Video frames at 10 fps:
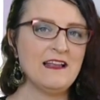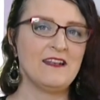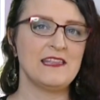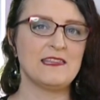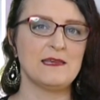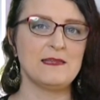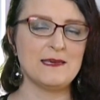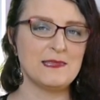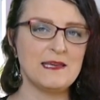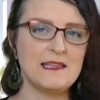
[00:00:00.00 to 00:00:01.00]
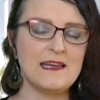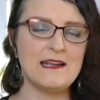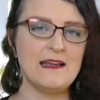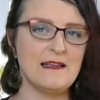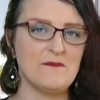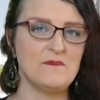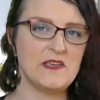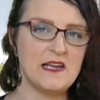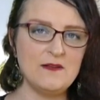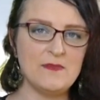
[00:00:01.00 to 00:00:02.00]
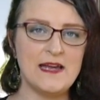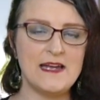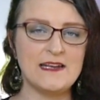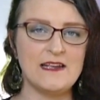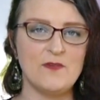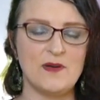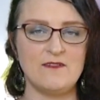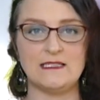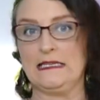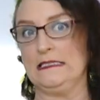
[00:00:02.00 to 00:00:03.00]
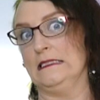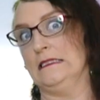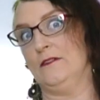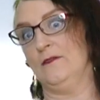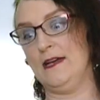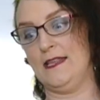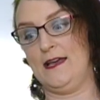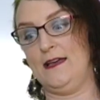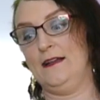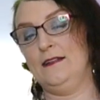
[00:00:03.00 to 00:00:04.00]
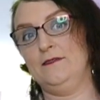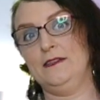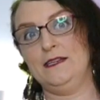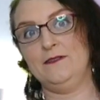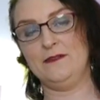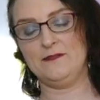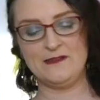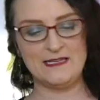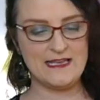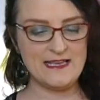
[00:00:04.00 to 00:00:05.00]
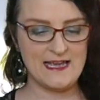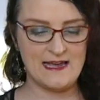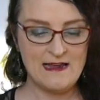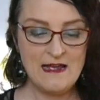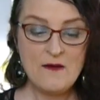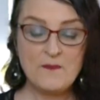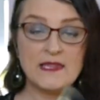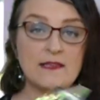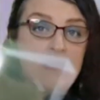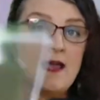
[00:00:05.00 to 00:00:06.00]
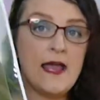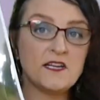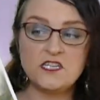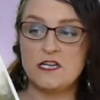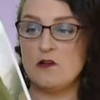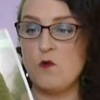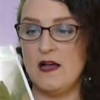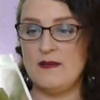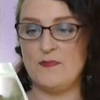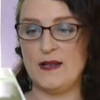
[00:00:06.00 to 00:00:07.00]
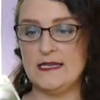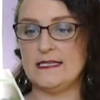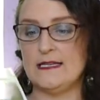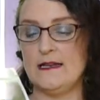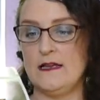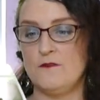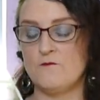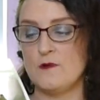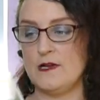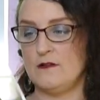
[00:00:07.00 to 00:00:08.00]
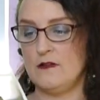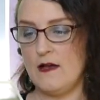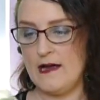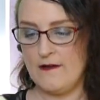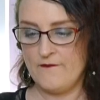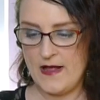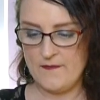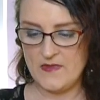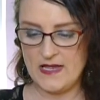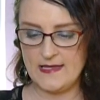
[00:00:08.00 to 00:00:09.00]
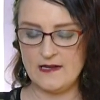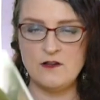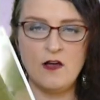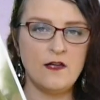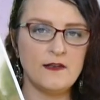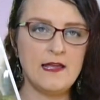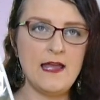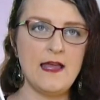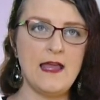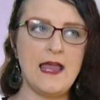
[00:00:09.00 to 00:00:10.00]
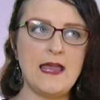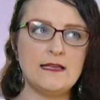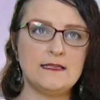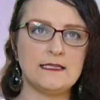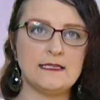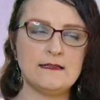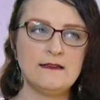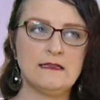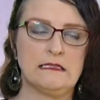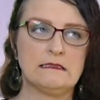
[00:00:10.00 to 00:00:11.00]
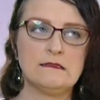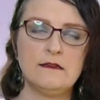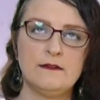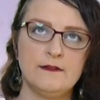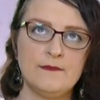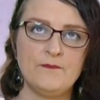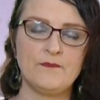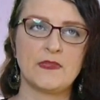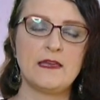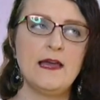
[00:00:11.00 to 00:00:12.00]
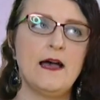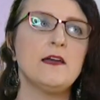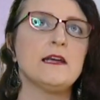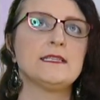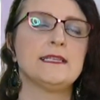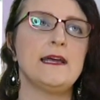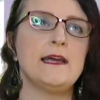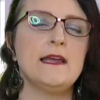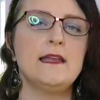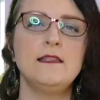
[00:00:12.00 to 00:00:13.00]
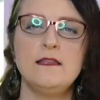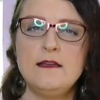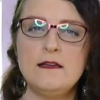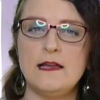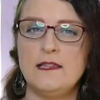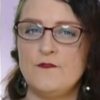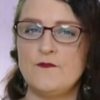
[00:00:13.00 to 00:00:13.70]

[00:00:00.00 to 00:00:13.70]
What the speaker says: like the thing that Danny made, and everybody was like, yeah, why the hell would anybody want to hear that? But they're actually quite pleasant in real life. They're not as, how can I say it? In the